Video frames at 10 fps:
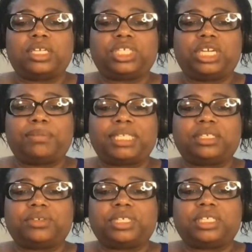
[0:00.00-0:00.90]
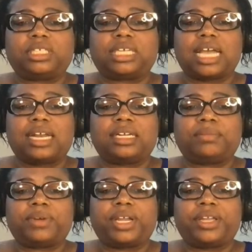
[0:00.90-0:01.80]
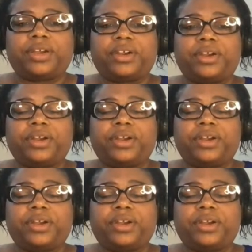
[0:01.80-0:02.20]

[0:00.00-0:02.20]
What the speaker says: share my screen because I got it up right here.